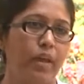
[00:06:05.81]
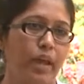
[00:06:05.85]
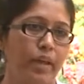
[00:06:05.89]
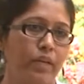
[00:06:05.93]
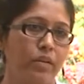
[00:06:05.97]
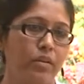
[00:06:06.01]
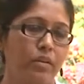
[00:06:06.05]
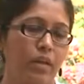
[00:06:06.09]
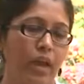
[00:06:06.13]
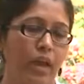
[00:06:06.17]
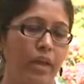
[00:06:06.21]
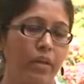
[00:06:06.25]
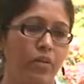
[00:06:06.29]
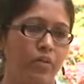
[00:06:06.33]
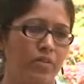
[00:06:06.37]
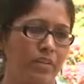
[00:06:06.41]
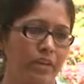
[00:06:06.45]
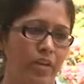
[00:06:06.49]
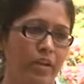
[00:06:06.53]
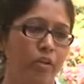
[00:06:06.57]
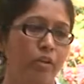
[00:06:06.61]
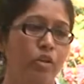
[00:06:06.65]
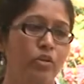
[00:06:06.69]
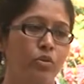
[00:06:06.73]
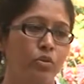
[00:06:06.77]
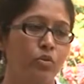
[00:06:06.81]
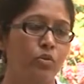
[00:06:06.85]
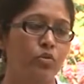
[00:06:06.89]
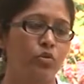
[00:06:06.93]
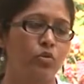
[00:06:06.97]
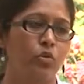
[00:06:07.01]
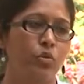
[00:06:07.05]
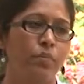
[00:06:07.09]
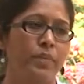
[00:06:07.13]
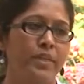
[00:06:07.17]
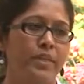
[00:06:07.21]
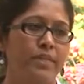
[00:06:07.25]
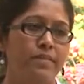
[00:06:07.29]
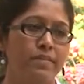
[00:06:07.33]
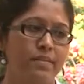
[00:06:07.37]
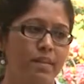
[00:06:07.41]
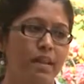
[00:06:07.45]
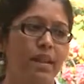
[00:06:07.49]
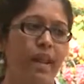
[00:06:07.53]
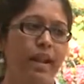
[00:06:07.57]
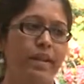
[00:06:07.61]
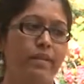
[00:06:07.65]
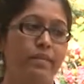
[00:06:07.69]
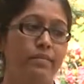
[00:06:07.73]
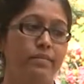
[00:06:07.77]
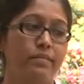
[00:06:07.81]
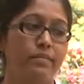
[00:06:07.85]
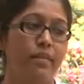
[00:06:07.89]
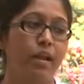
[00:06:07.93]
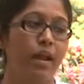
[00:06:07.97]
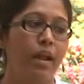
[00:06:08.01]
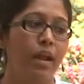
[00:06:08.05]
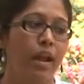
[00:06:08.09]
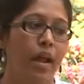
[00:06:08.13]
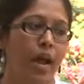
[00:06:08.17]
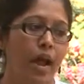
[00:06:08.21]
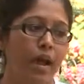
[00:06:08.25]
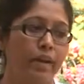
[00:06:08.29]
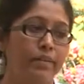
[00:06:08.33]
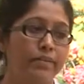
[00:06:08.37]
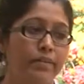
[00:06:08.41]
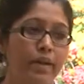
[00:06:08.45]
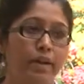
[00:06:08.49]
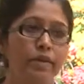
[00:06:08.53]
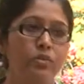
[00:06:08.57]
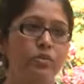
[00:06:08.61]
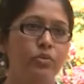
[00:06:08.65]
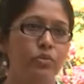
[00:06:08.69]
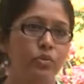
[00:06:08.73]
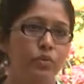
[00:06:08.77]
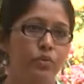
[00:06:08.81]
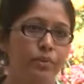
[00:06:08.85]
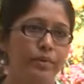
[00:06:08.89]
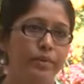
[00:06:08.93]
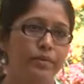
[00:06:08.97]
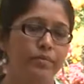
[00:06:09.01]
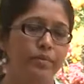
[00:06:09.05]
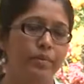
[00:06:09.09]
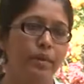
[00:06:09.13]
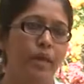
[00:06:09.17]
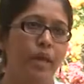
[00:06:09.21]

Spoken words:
I cannot do so, but still I try to do it